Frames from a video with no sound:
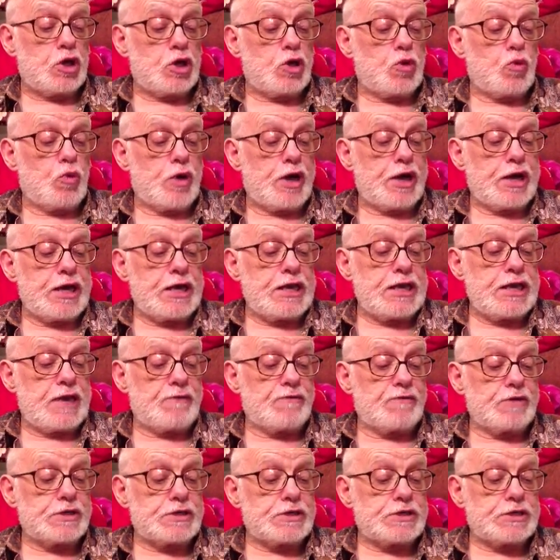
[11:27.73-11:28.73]
where it
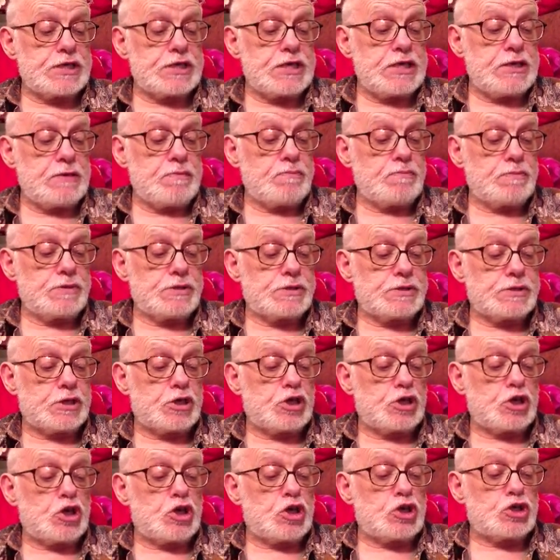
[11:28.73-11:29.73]
never seems,
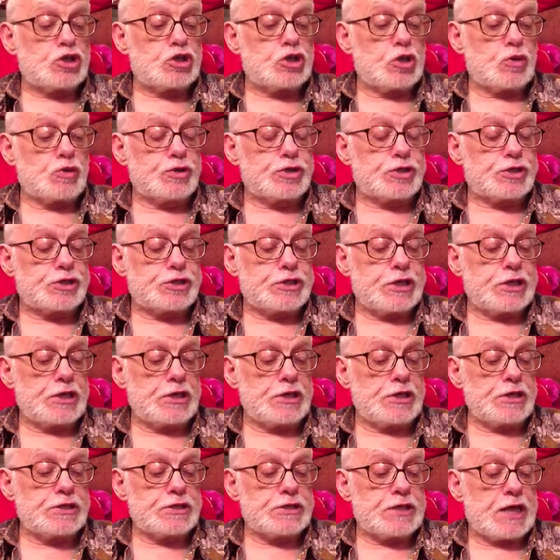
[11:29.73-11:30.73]
so
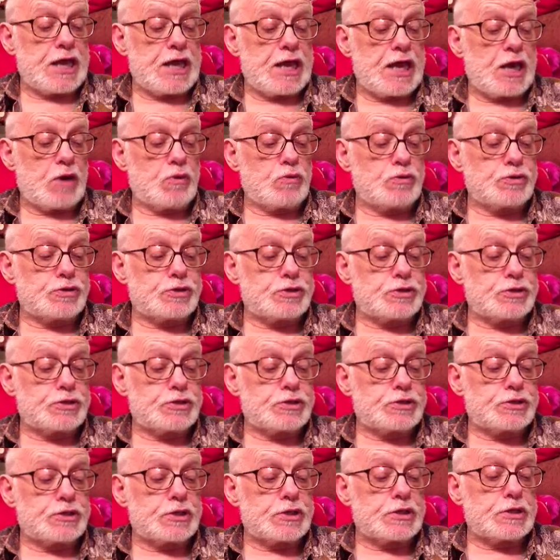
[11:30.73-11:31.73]
still is the
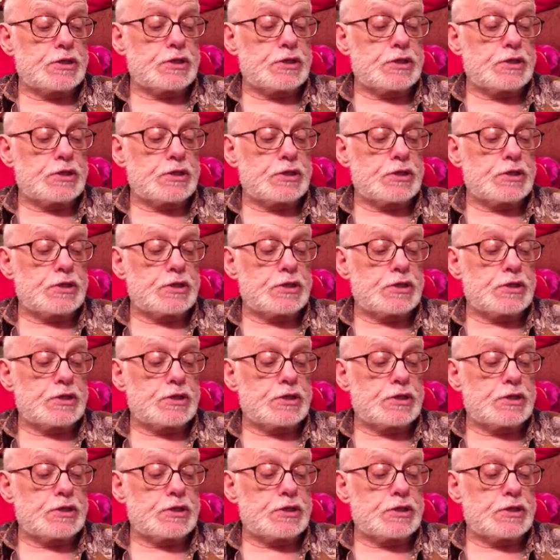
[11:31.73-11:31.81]
house.